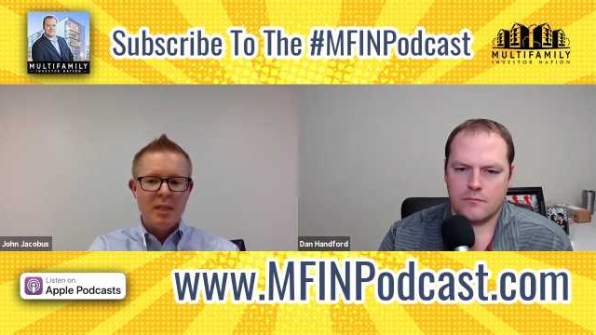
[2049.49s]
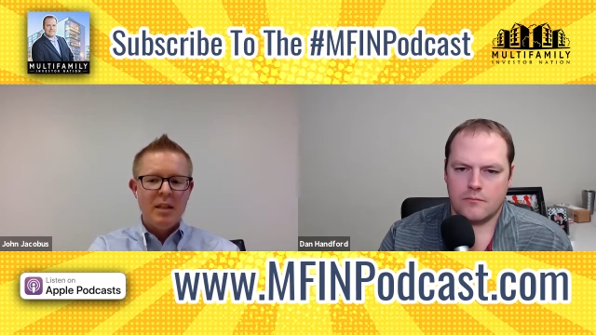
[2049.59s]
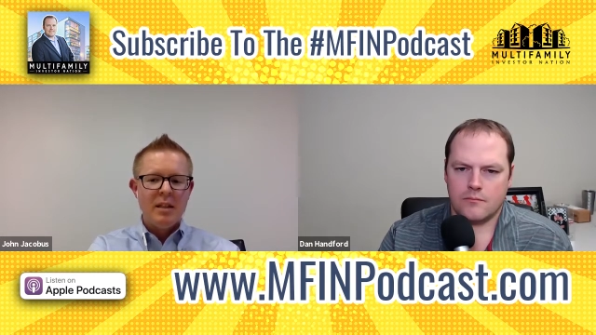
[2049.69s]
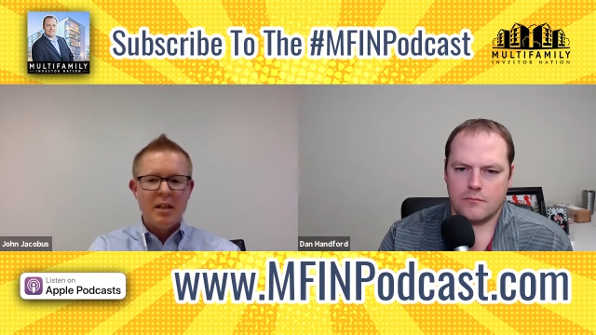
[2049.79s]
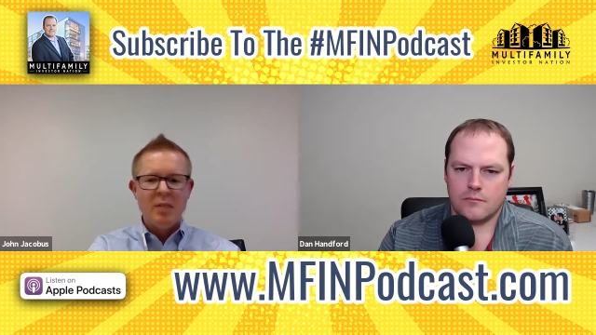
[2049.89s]

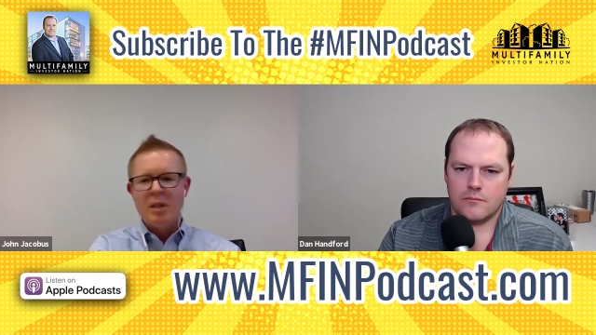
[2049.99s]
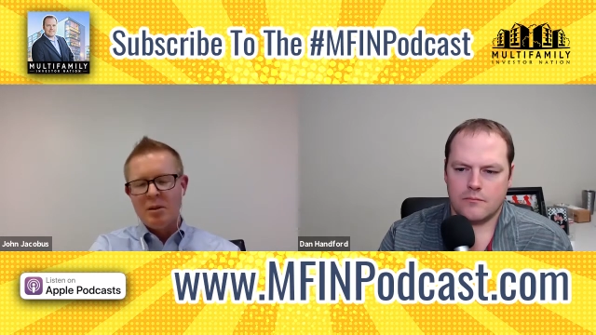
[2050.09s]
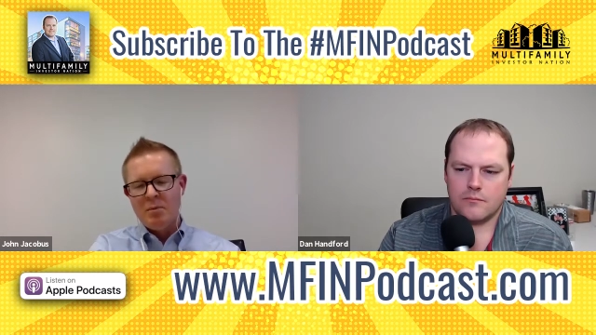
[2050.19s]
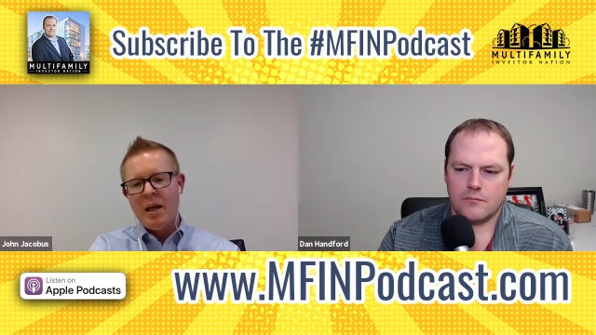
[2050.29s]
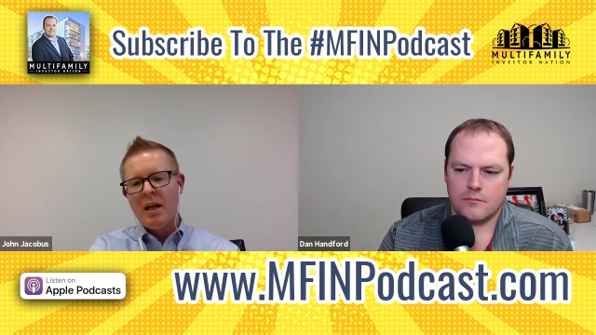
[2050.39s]
Speaker 1: Then we could
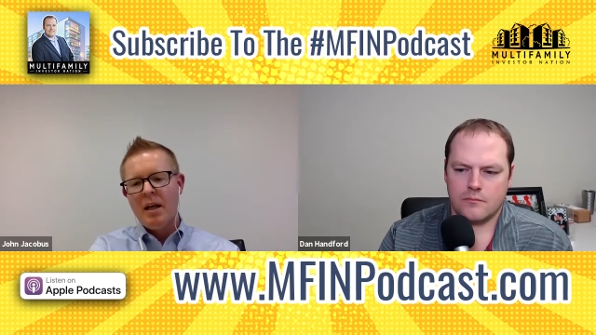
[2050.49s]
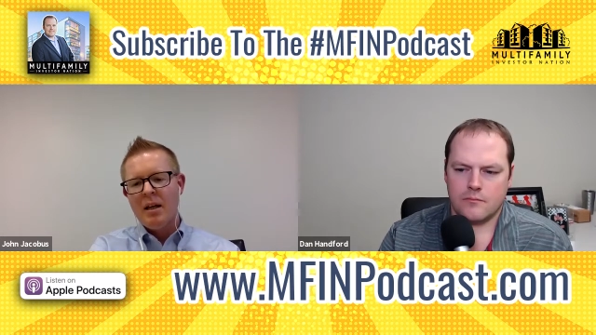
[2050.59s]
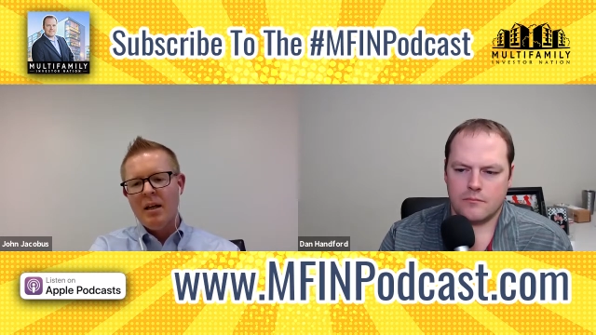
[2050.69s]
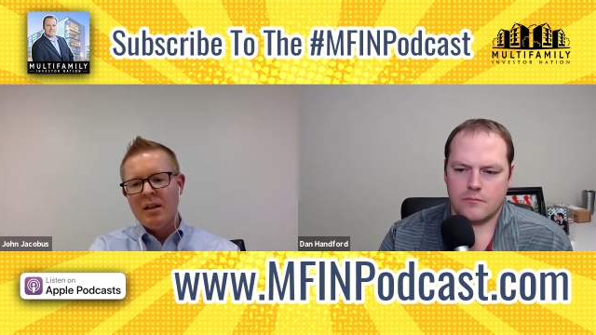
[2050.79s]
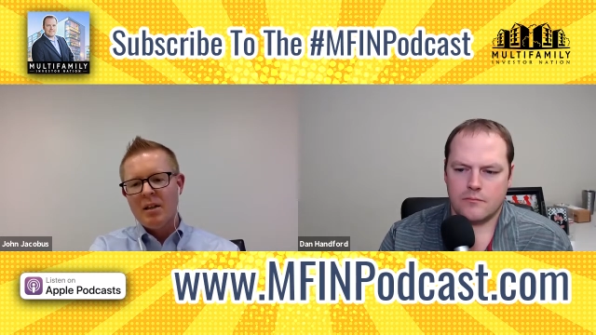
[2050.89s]
pay
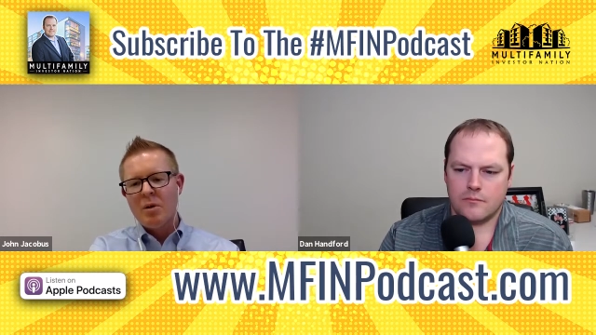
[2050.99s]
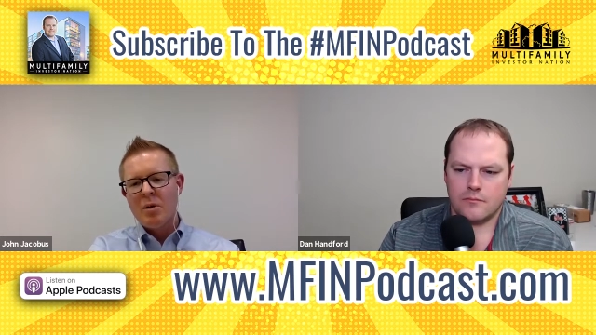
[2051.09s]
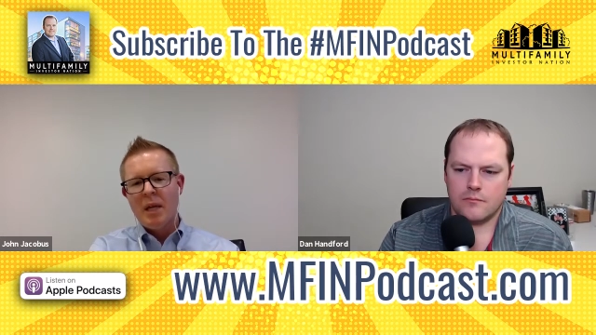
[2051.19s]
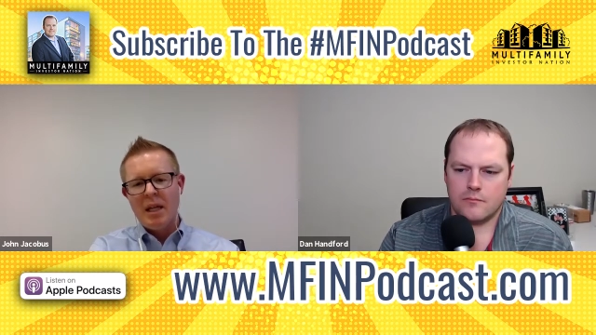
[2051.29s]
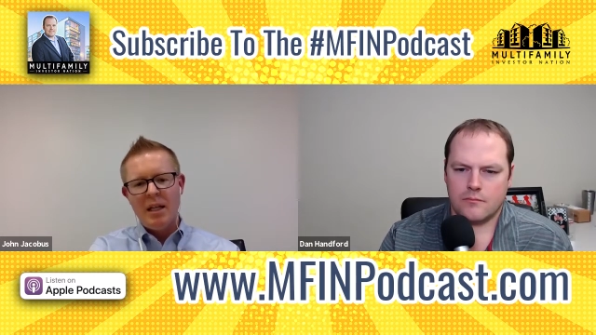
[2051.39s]
the
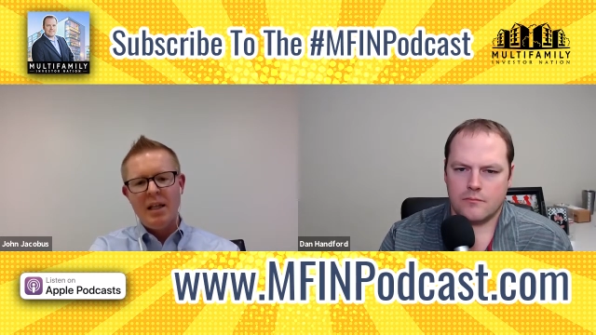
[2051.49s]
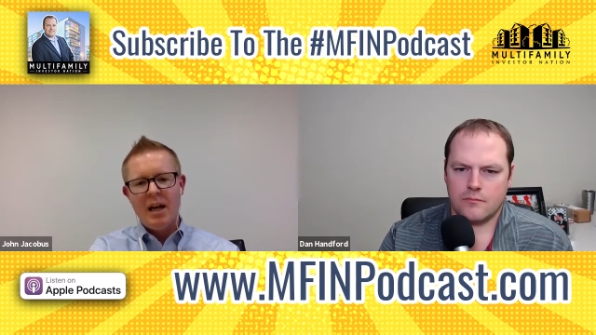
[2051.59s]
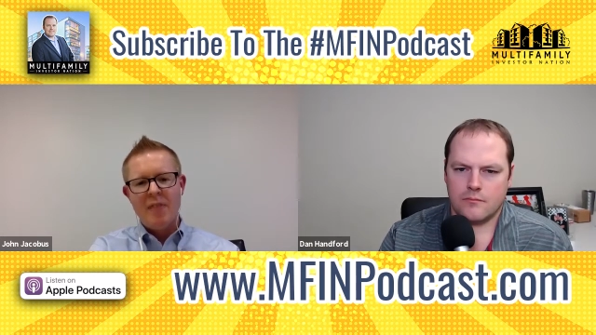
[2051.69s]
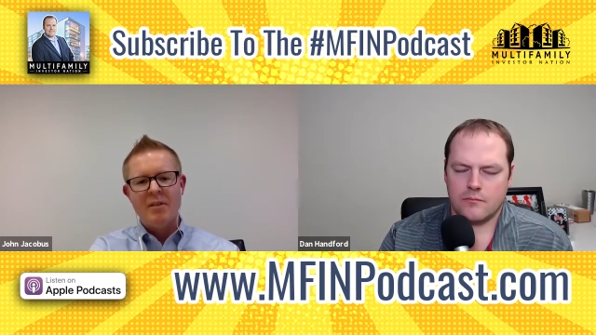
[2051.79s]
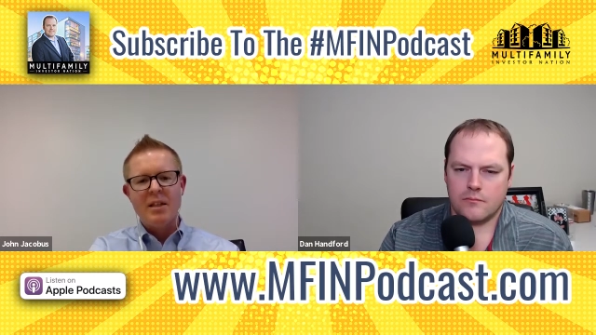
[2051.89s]
remaining
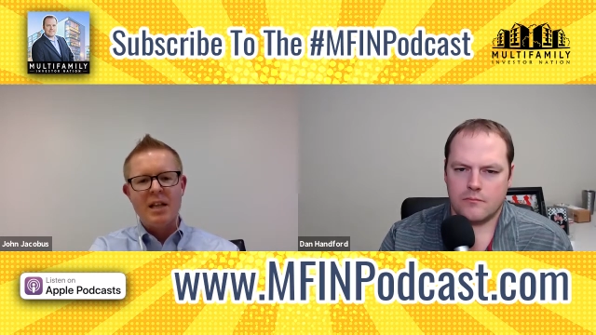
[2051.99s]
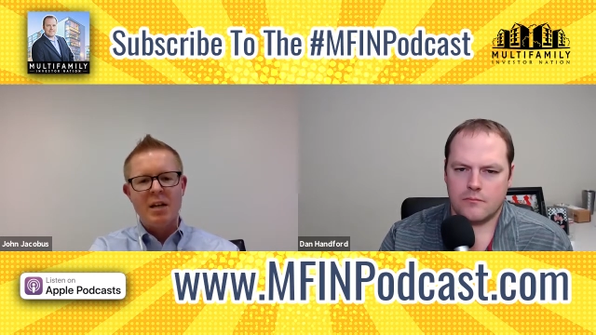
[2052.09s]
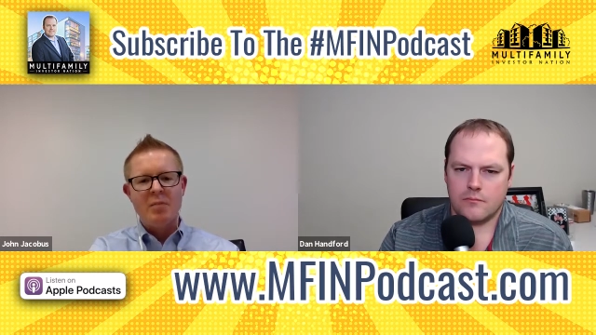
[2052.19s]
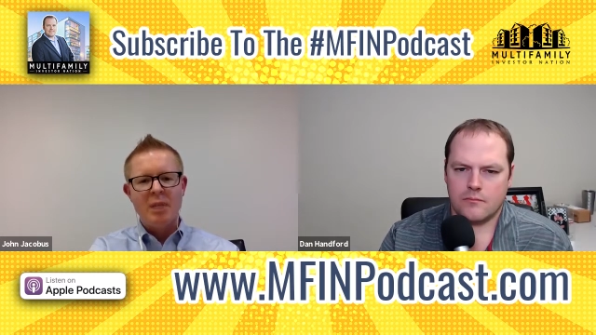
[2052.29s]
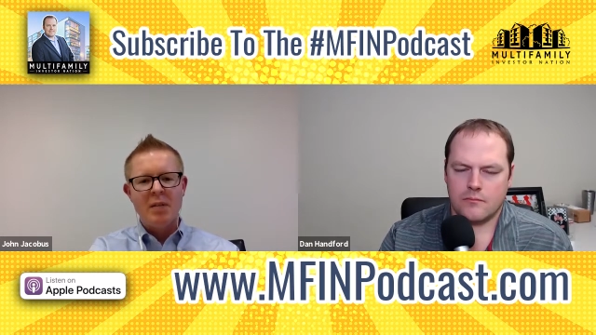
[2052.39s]
half of the down
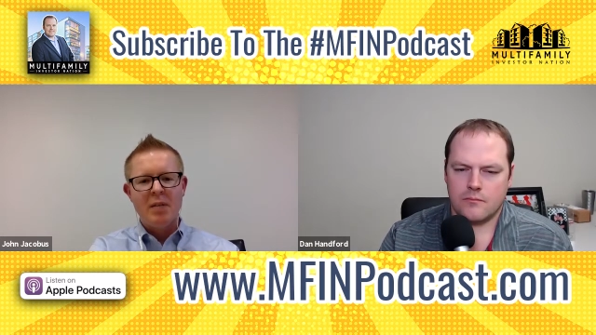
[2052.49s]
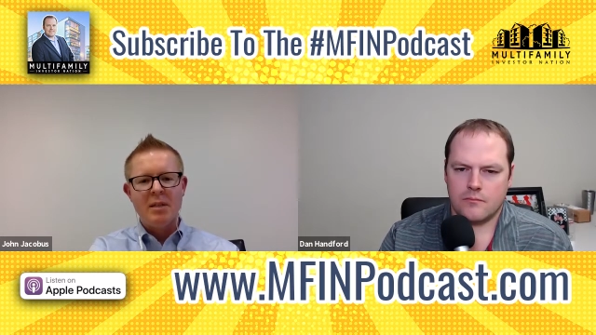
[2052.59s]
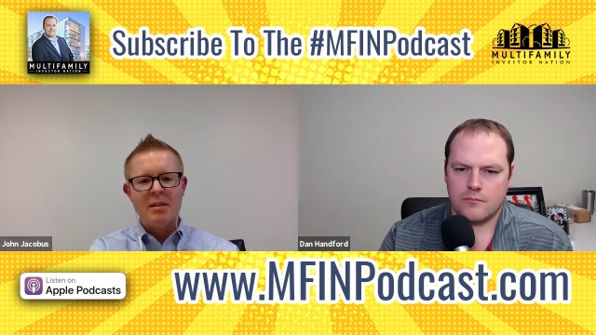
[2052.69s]
payment